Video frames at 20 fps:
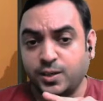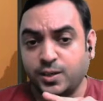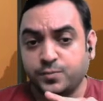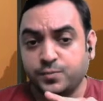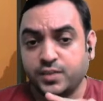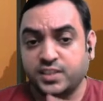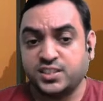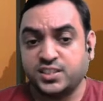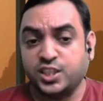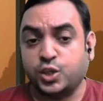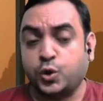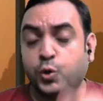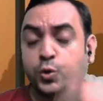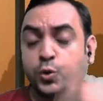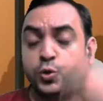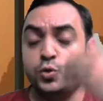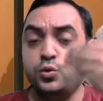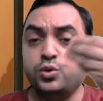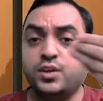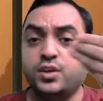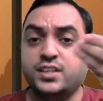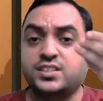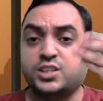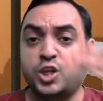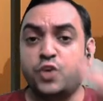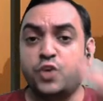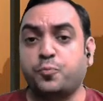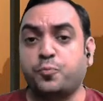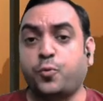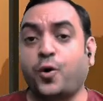is equal to risk
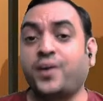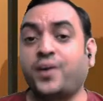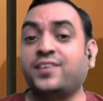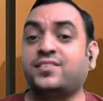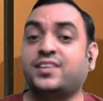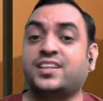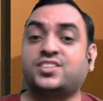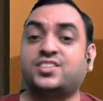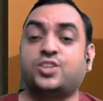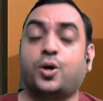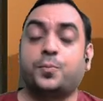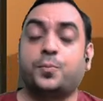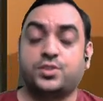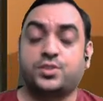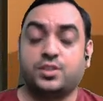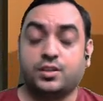of 0.6 option,